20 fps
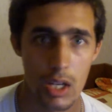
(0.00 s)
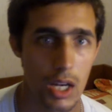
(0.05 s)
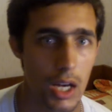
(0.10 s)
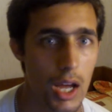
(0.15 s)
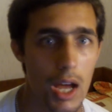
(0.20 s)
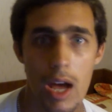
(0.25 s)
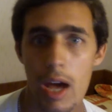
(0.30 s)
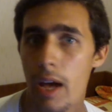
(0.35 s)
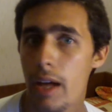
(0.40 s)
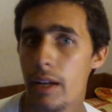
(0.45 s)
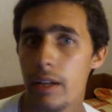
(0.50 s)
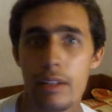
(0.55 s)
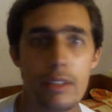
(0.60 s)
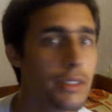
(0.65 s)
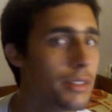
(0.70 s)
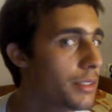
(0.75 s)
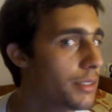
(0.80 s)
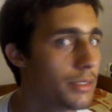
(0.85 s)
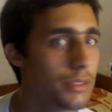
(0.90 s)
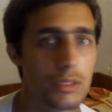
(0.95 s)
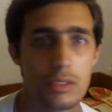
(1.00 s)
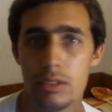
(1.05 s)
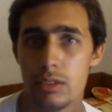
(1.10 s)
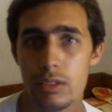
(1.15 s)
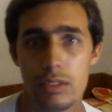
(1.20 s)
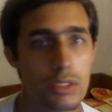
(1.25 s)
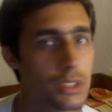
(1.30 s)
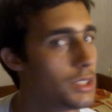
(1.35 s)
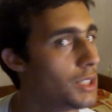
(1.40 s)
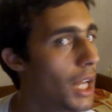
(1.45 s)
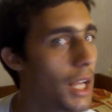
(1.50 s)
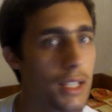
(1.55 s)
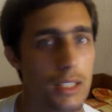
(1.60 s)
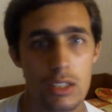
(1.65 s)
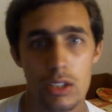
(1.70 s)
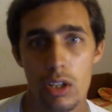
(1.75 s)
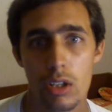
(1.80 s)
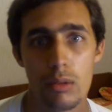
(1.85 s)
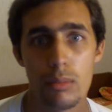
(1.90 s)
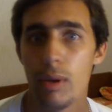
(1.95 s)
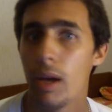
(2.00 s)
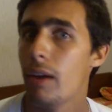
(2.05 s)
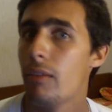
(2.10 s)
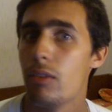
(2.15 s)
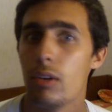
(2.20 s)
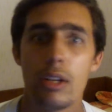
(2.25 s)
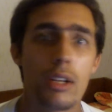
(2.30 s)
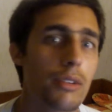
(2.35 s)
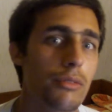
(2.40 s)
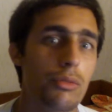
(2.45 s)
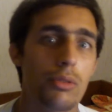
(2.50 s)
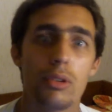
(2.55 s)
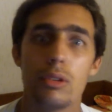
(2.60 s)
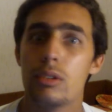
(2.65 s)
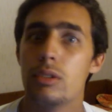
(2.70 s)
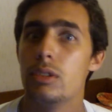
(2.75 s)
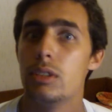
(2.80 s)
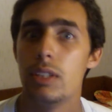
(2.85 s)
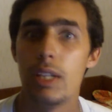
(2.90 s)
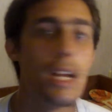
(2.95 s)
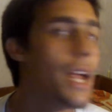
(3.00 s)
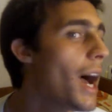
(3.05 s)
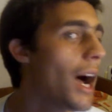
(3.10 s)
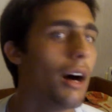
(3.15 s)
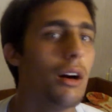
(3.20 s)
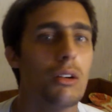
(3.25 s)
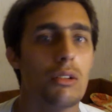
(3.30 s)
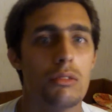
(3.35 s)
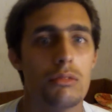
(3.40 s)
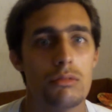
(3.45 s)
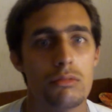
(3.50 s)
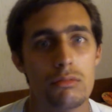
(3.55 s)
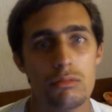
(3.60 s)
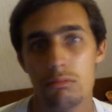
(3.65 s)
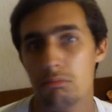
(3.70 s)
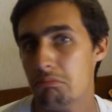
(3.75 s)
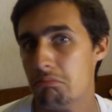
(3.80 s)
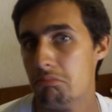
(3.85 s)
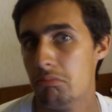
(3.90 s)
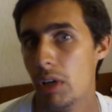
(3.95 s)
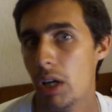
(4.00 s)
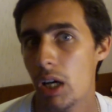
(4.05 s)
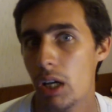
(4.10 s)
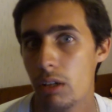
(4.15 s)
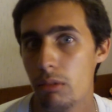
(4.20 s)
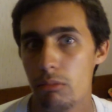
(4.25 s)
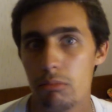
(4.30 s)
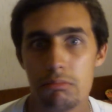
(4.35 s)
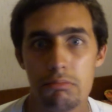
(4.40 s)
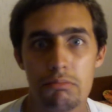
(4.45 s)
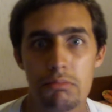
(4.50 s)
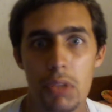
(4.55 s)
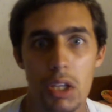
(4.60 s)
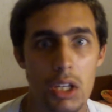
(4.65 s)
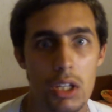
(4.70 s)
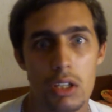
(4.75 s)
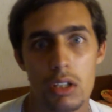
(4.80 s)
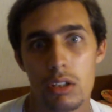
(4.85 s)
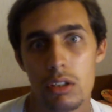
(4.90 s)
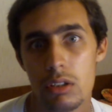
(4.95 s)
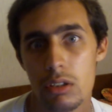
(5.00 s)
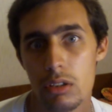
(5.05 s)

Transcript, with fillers: and that's gonna be everything for now, I think.